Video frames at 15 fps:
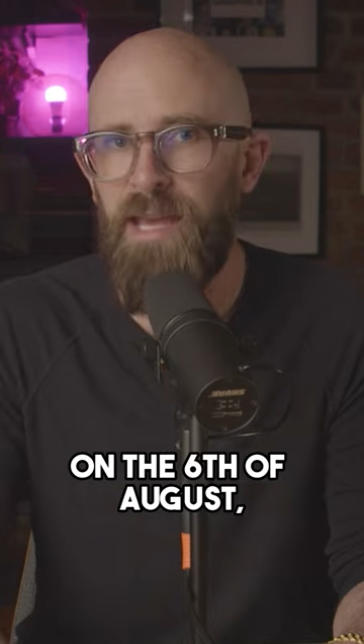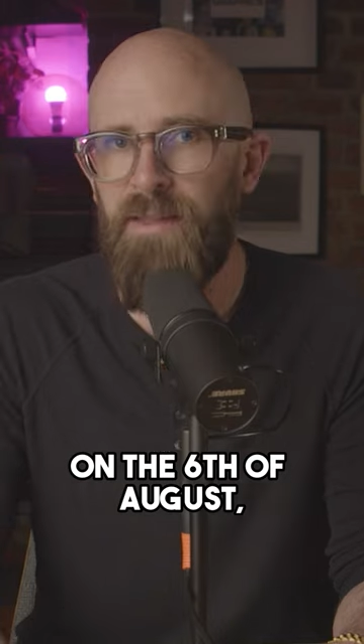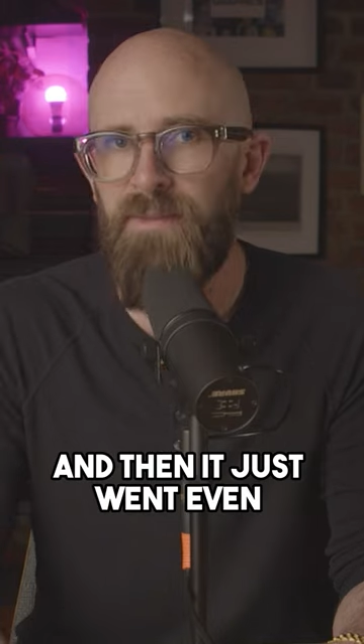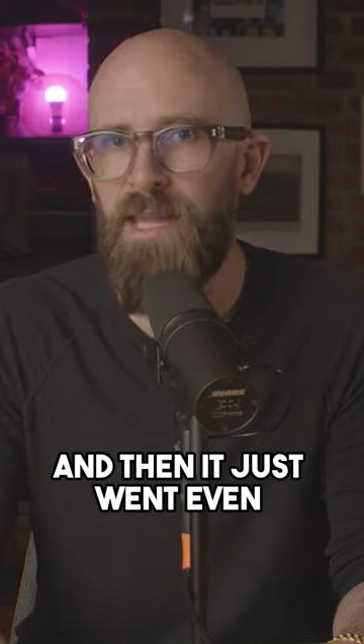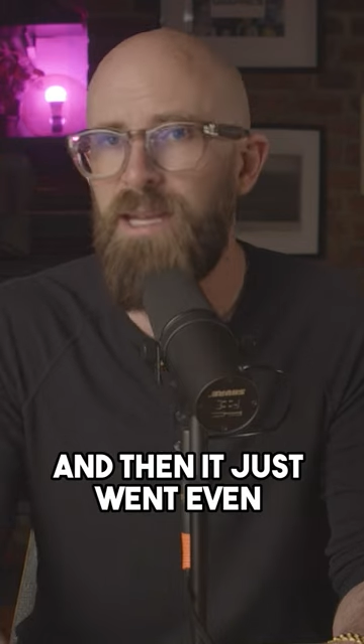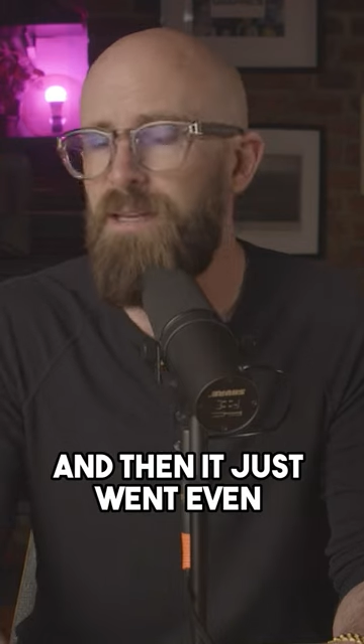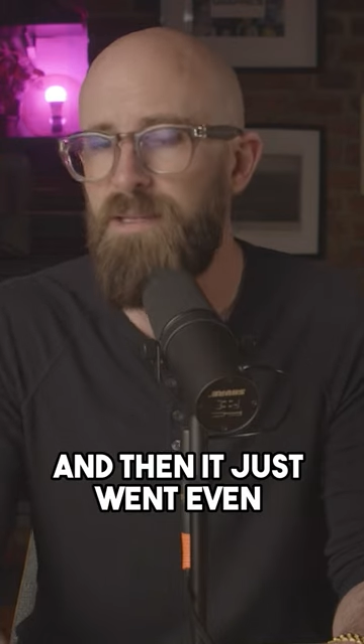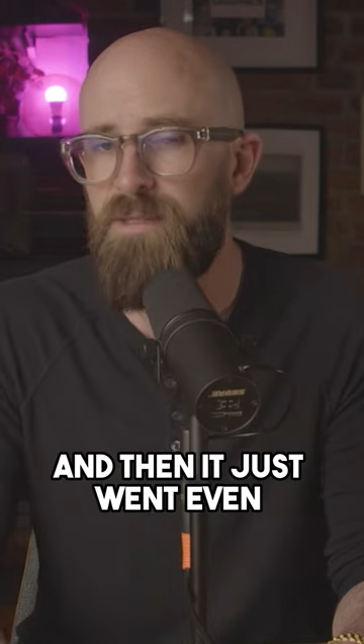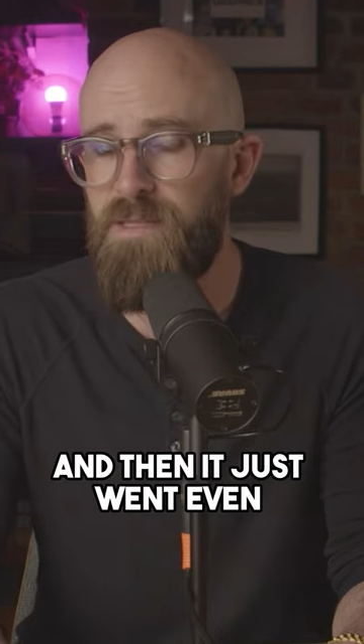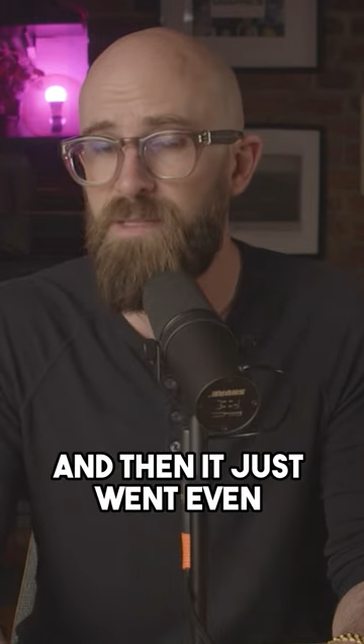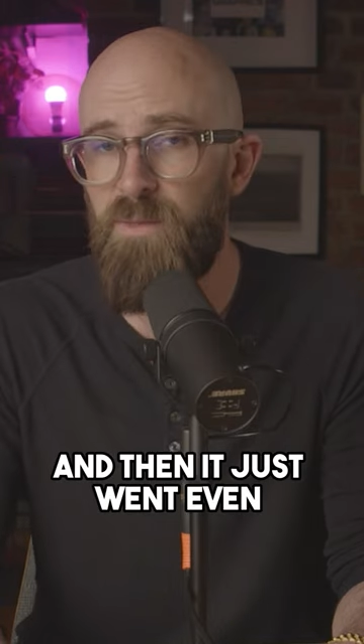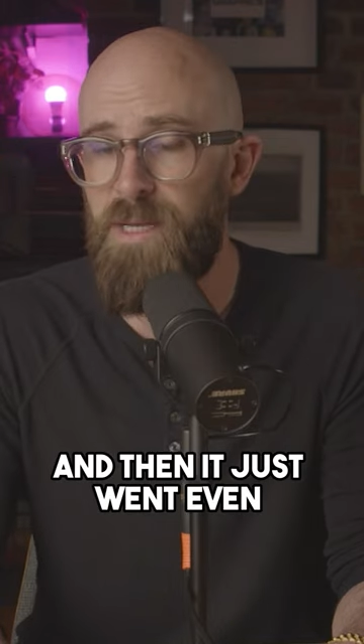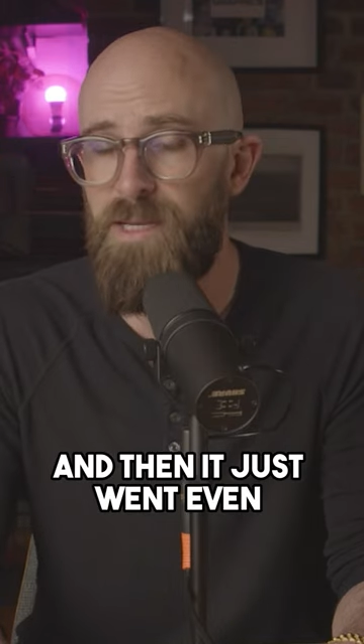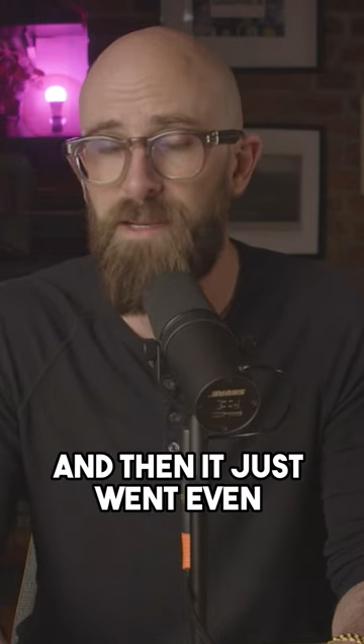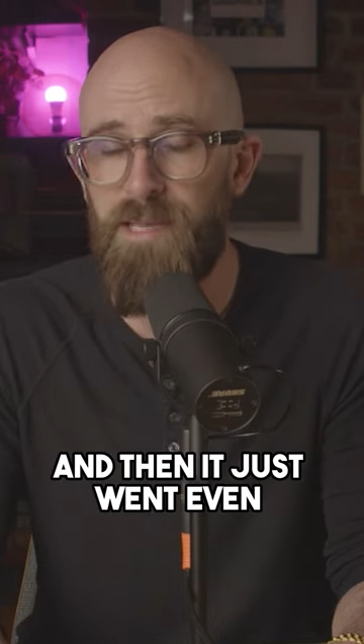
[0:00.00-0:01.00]
and then it
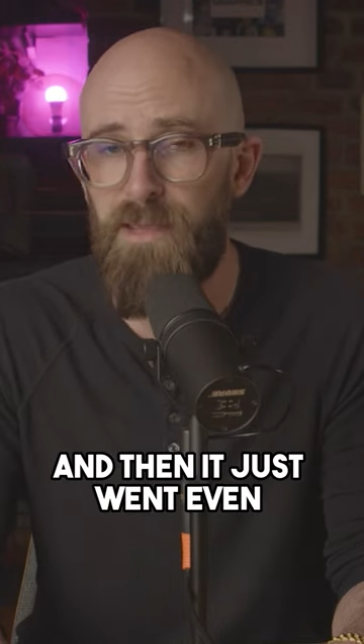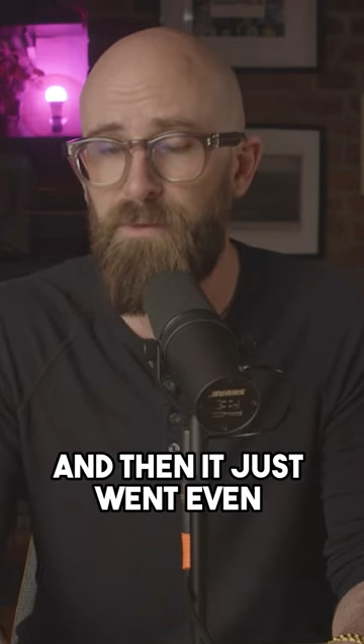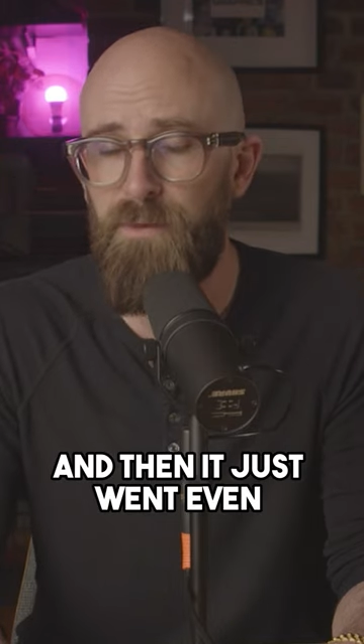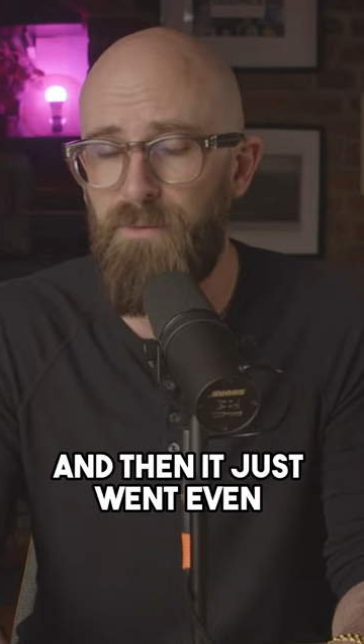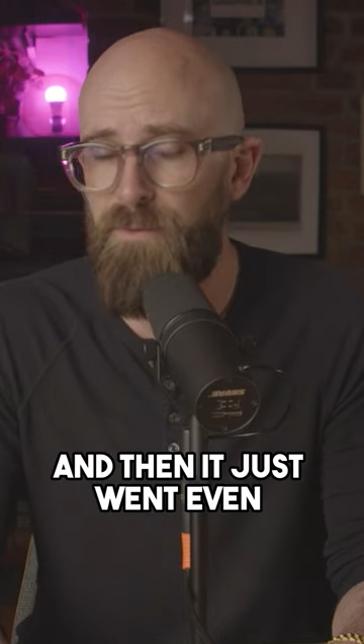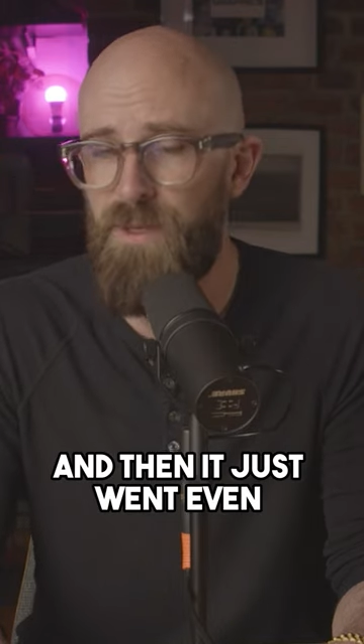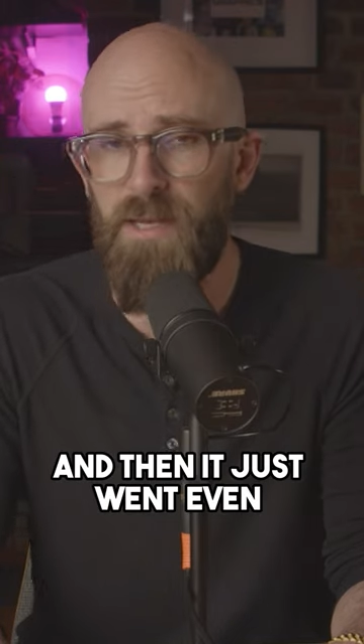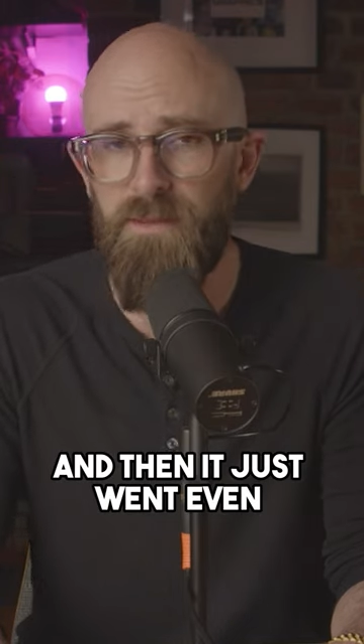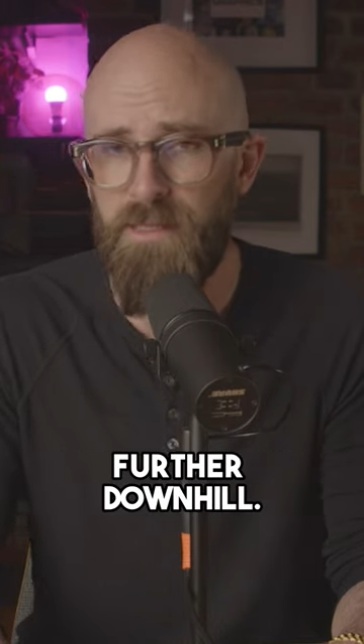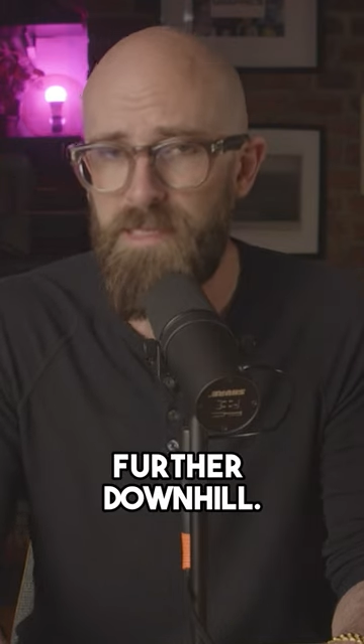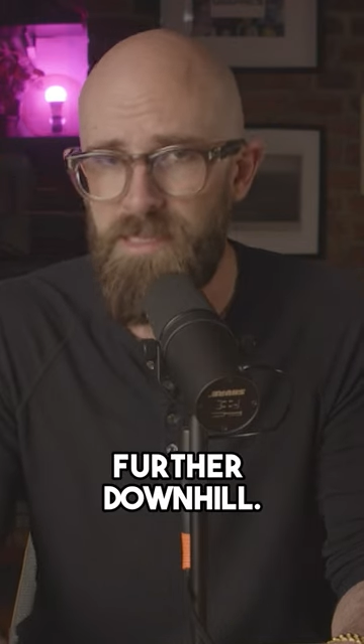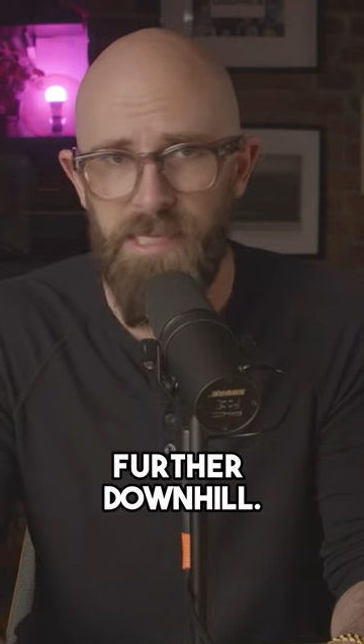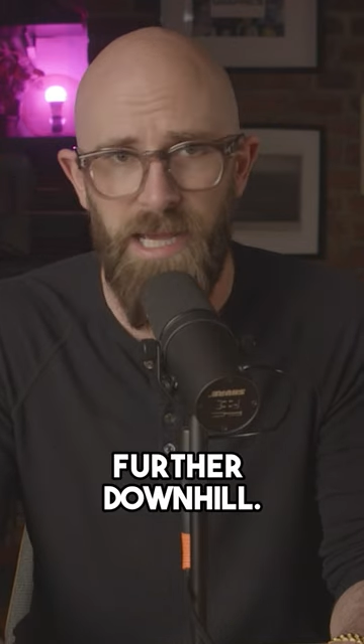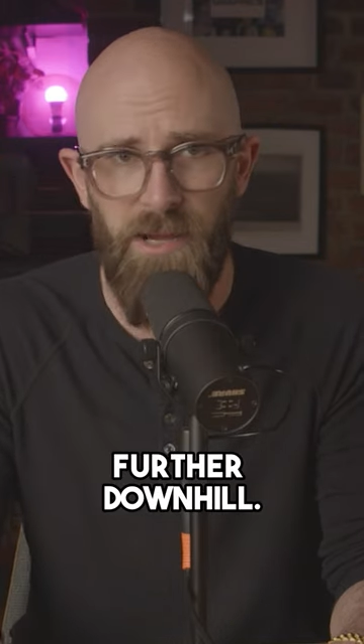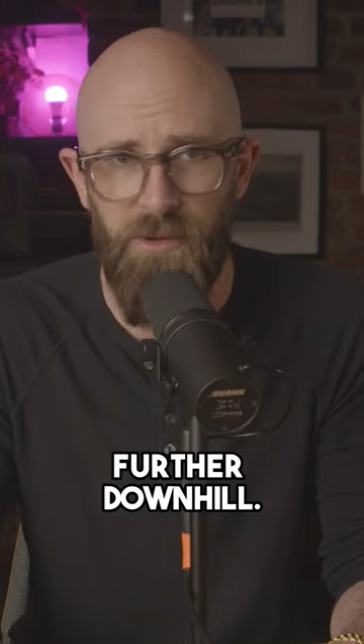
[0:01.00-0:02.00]
just went even further
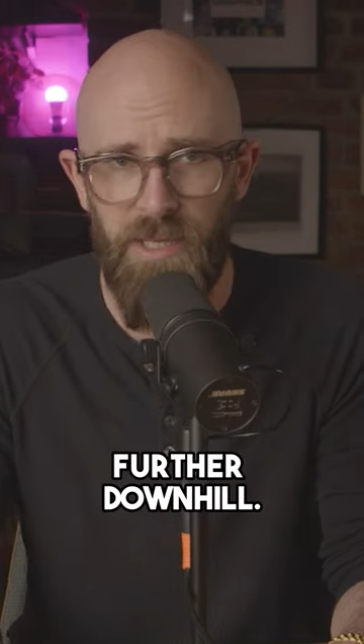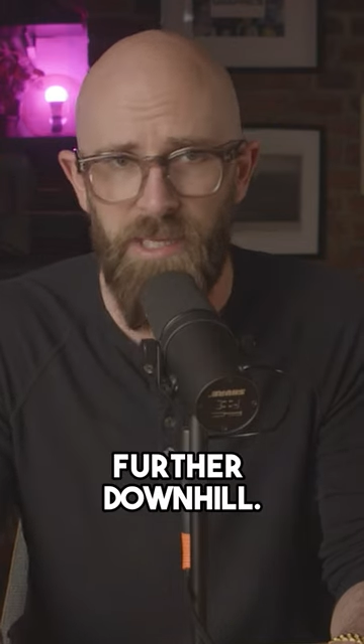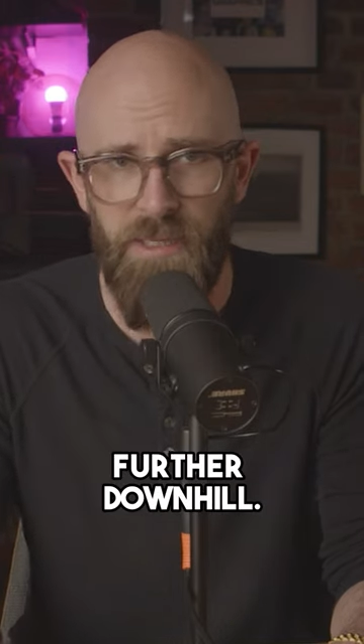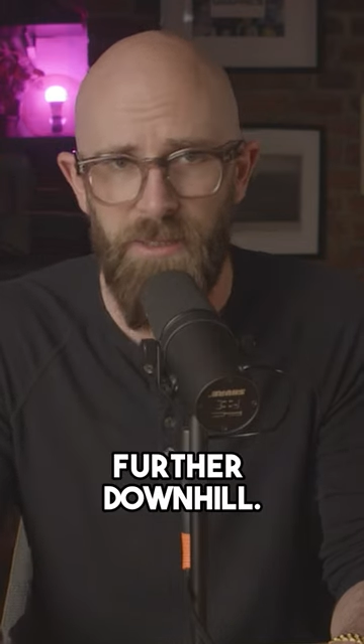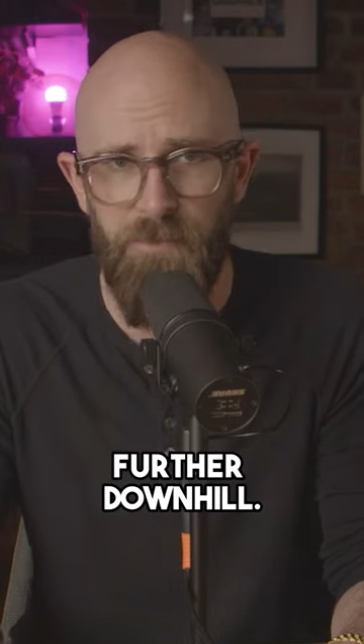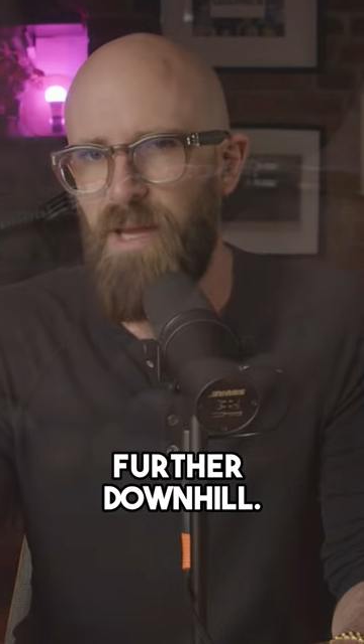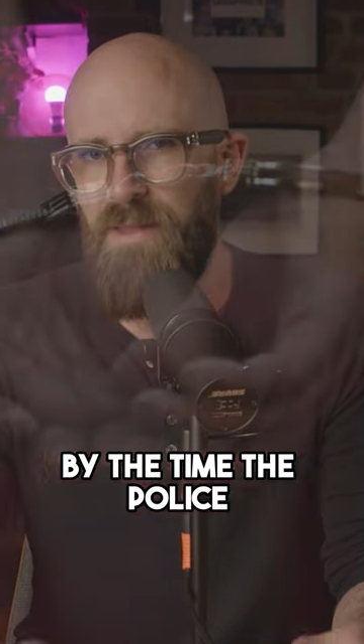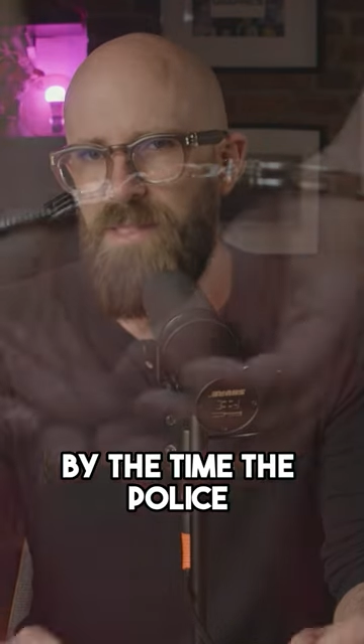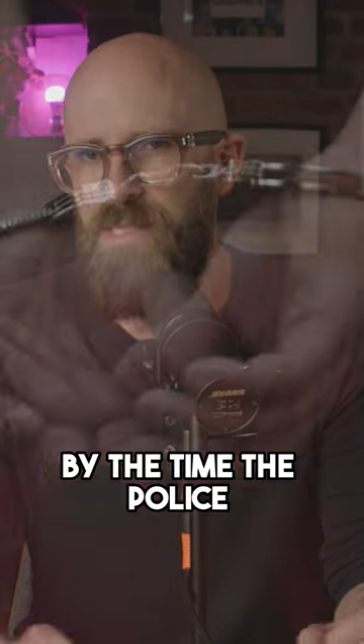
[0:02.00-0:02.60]
downhill. By